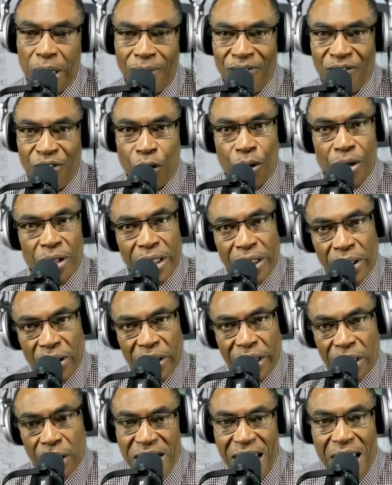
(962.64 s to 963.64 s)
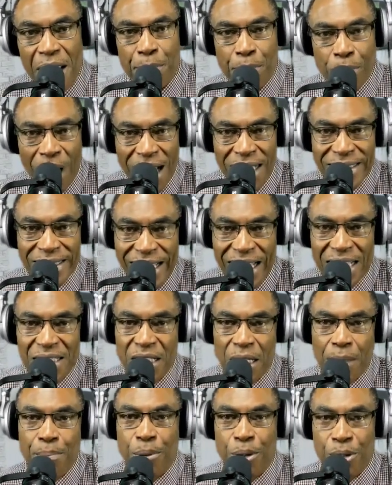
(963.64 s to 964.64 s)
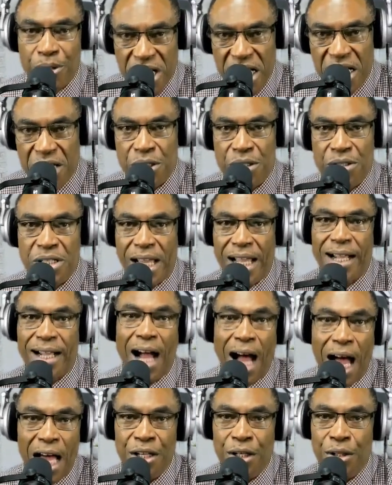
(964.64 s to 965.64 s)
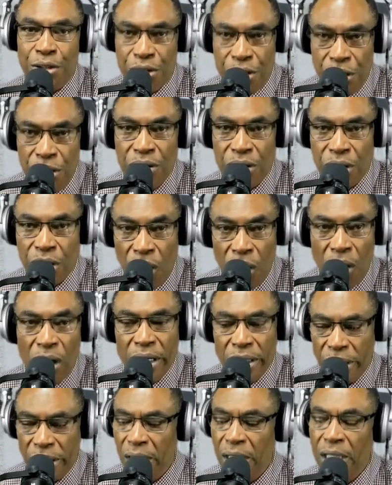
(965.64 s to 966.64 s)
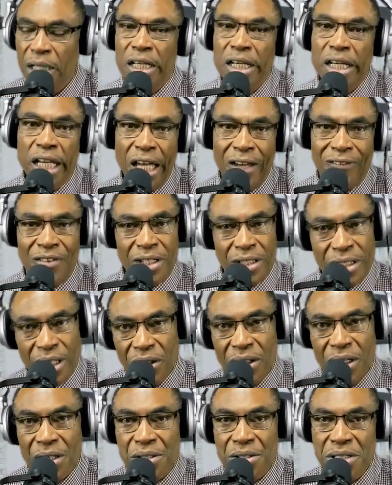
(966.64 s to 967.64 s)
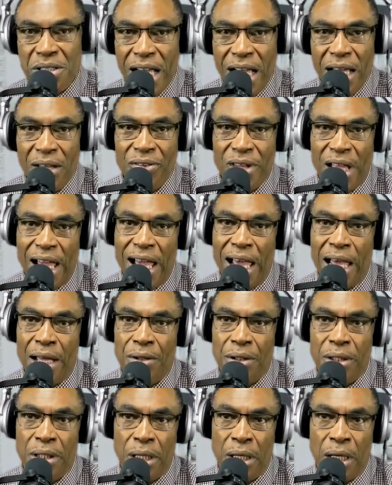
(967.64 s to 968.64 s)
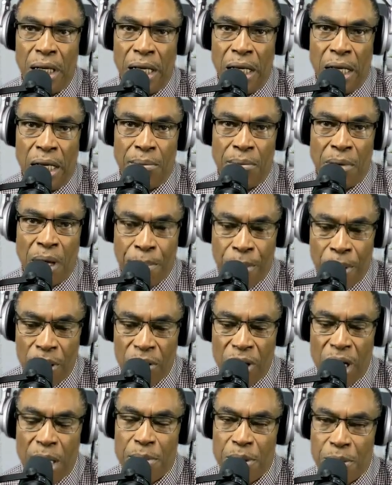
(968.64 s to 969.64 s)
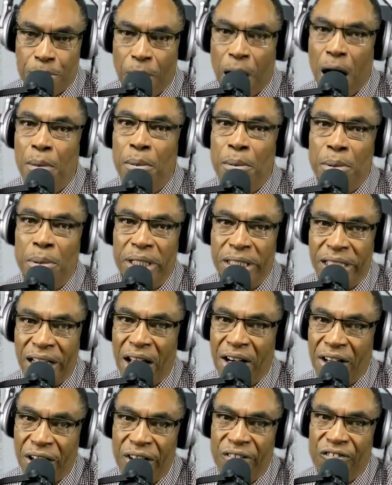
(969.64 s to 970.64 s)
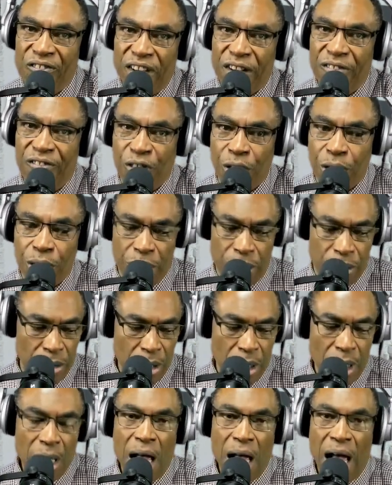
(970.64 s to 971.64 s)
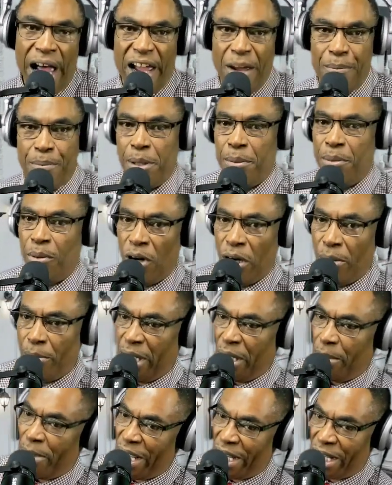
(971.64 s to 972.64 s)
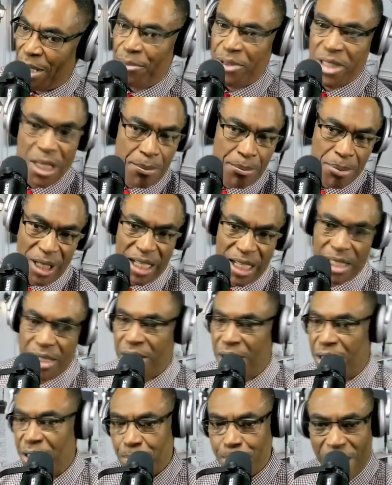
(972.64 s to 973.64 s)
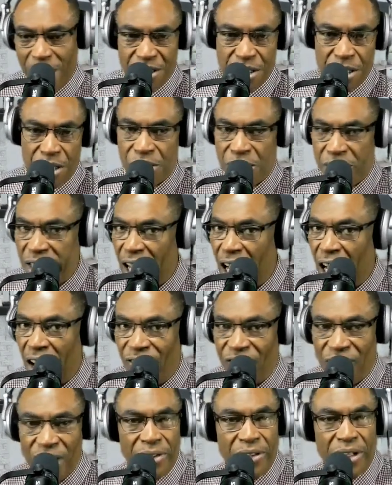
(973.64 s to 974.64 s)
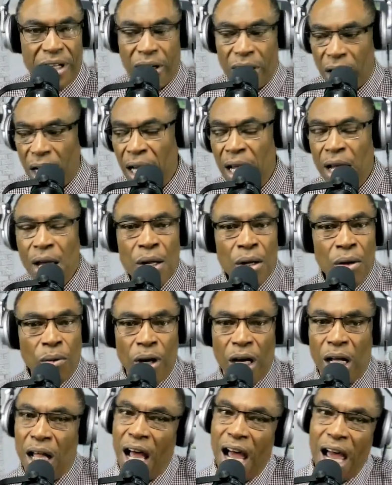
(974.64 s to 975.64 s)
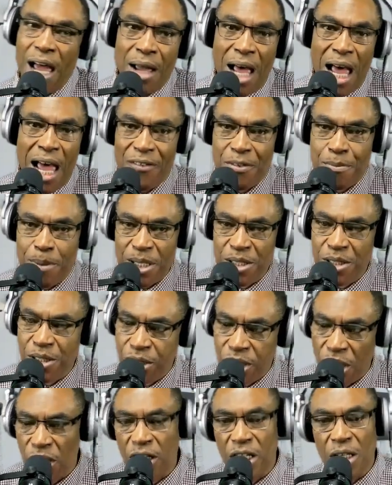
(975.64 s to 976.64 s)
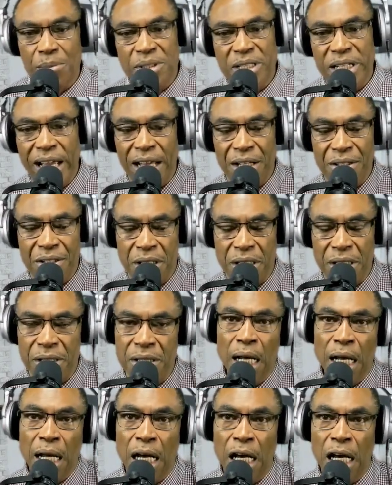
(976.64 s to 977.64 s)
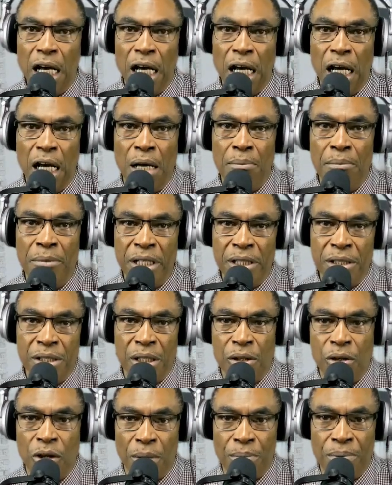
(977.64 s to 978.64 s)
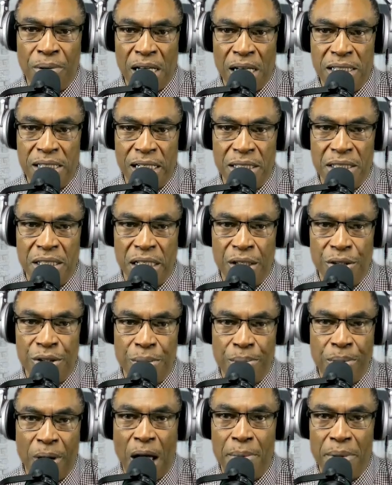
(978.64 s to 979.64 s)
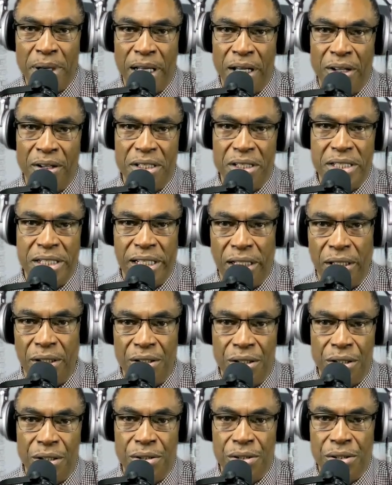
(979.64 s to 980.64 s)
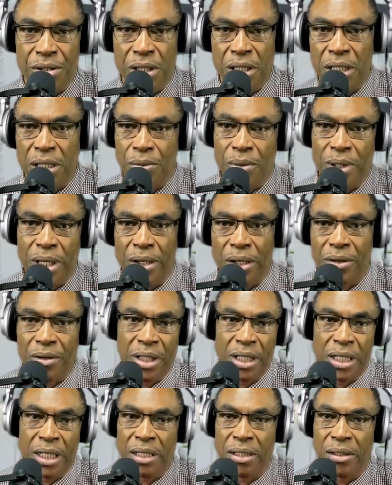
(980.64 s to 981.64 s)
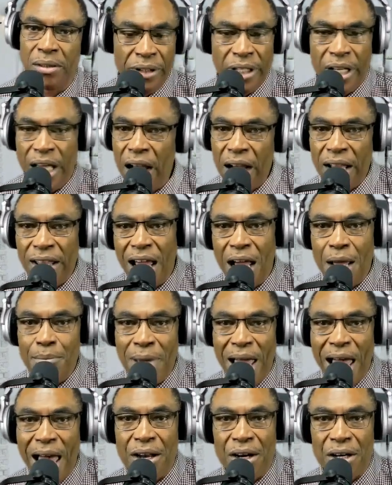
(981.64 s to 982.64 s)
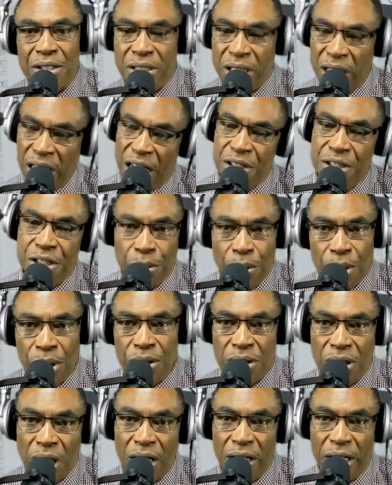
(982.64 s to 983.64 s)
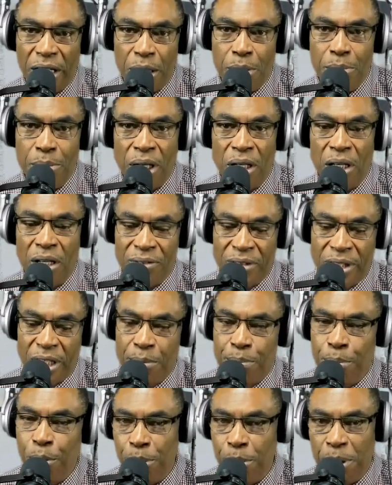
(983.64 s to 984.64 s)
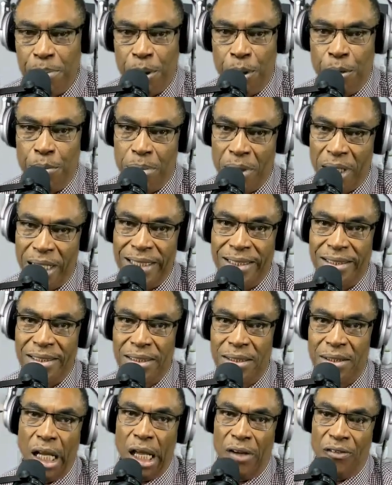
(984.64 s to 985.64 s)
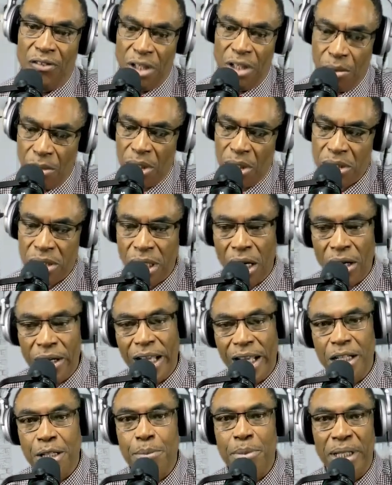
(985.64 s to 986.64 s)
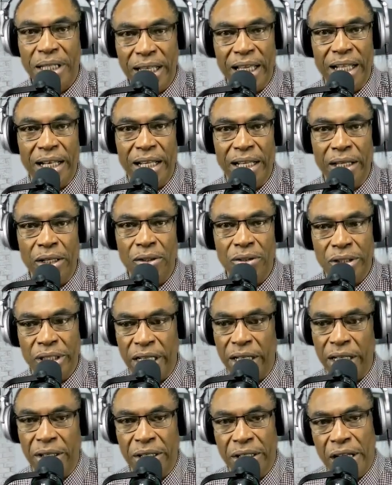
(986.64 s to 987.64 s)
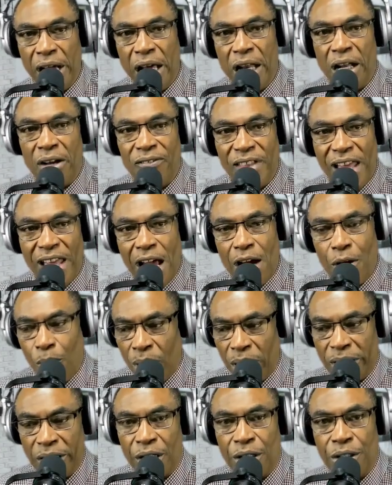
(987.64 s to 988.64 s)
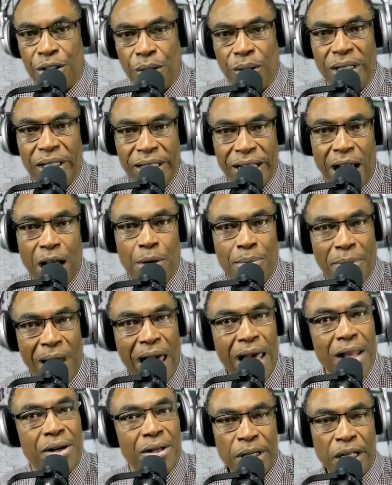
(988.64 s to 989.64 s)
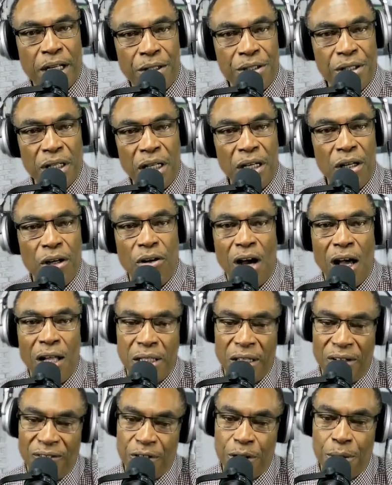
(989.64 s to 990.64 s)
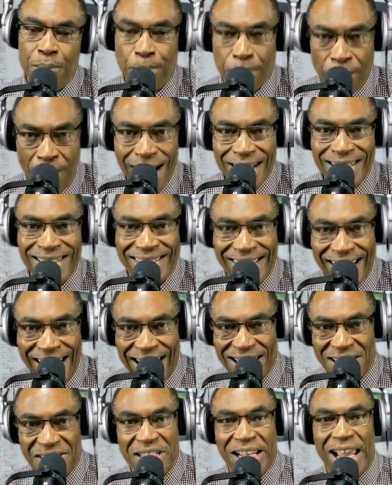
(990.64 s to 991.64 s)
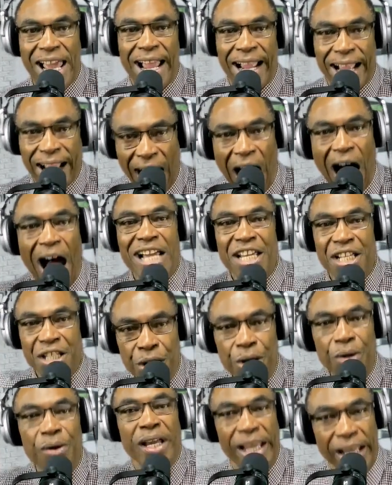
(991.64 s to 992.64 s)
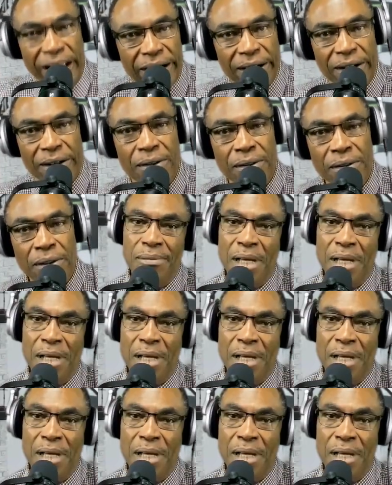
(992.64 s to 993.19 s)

them for the illegal state process and procedures that got you to the court. If you don't understand that, uh, my program is probably not a good fit for you. I have people want me to make them tin plates and special stuff, and they're well, I, I have special circumstances. Um, is there a court process against your property? Are they stealing your? Well, you know, none of that matters unless you want to start in the middle of their poopy poop place. If you want to start at the beginning, then none of that what they're doing now matters because you're going to go out there for the process that got you here.